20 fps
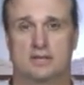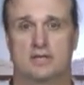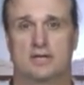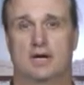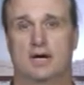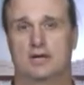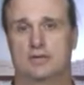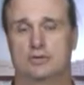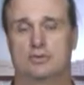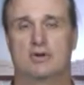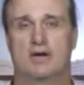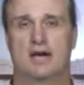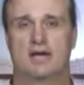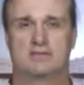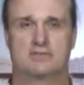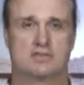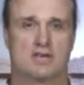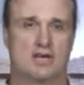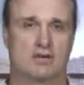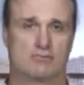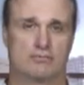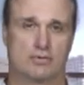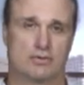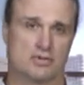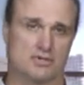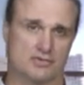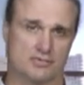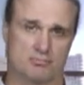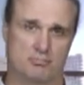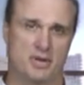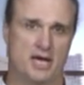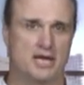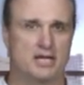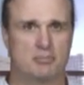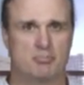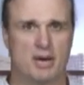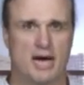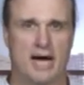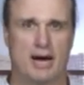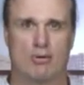You guys can for this petty
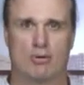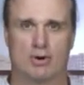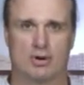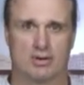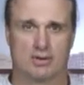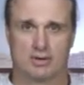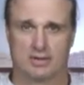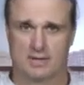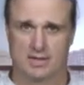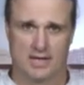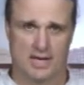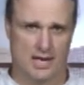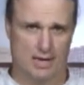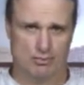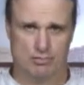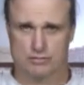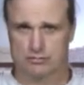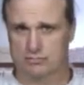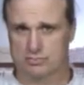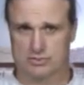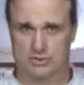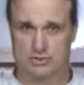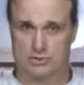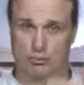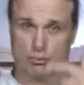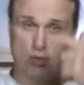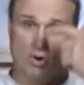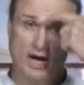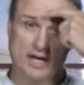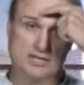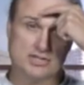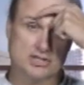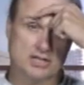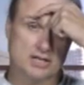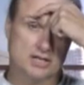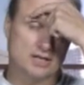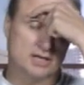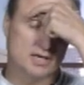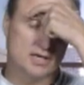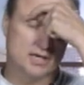power. I was just
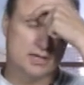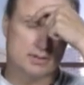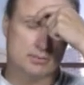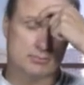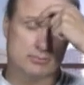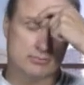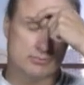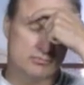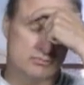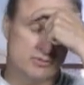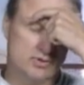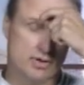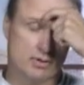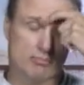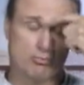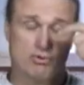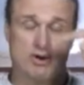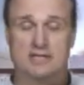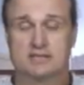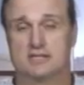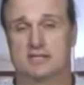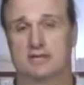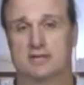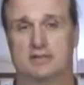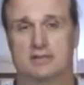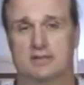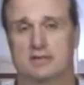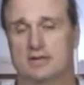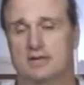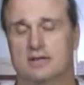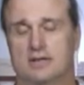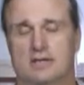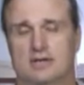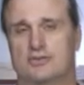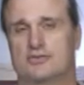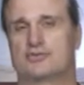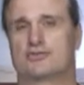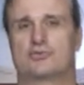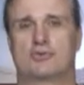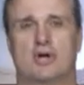watching their president
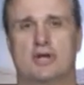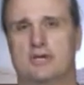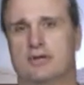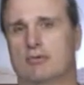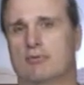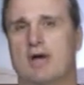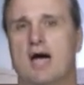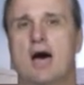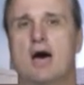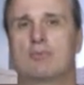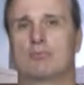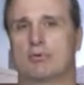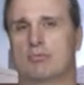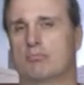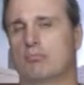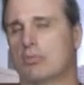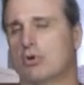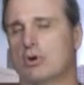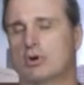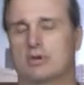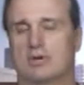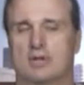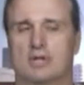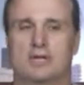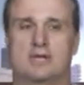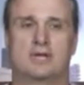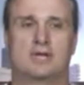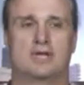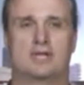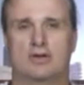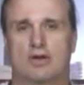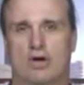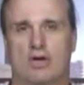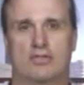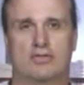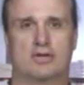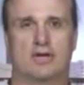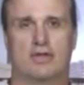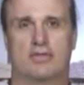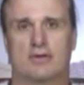strutting around with Merkel and all
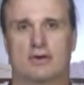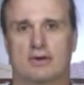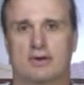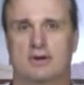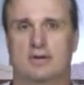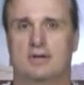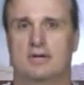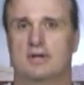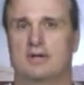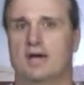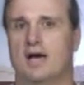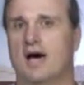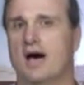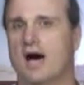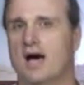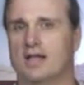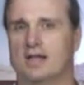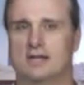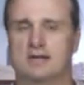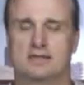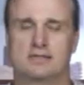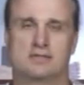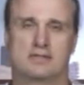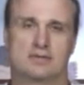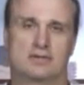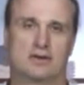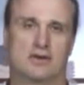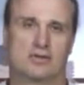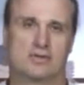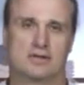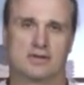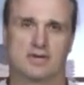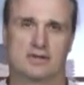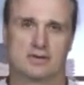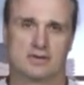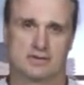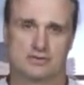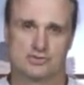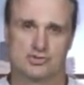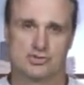the other Holland and all the
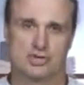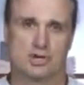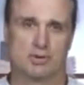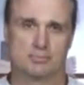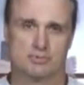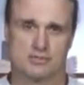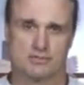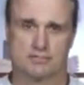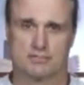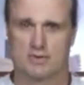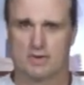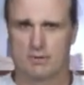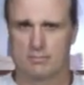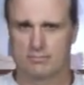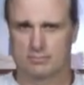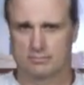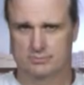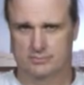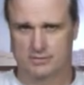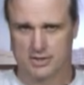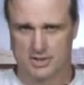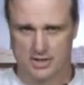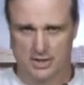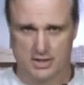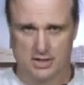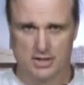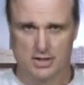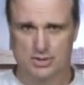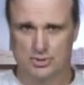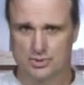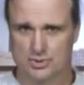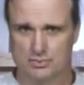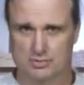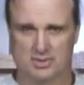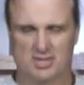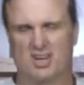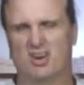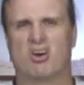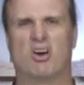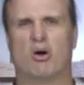other chumps from the EU, and
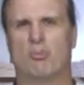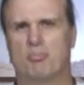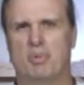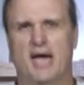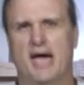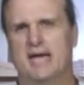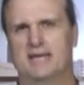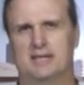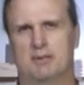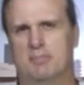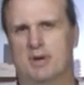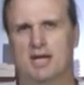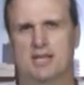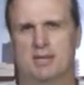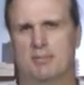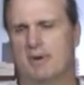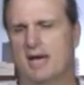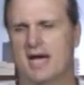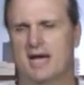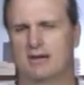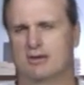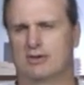they're all patting him on the back.